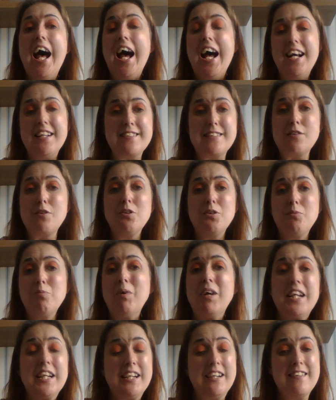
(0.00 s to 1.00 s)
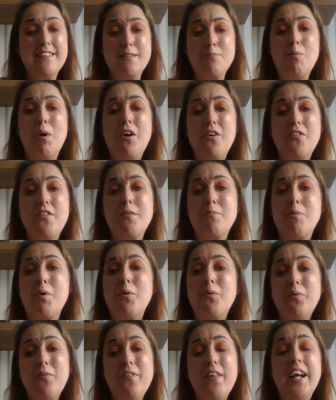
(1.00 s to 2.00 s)
as good week as
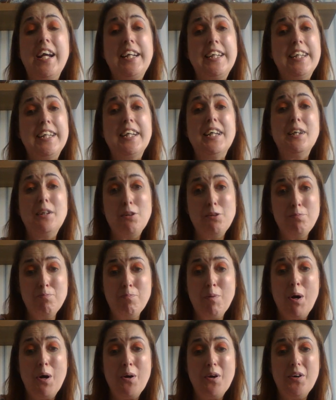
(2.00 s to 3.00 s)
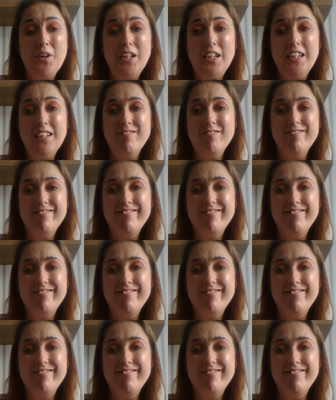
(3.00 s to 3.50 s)
possible. Thank you. Bye.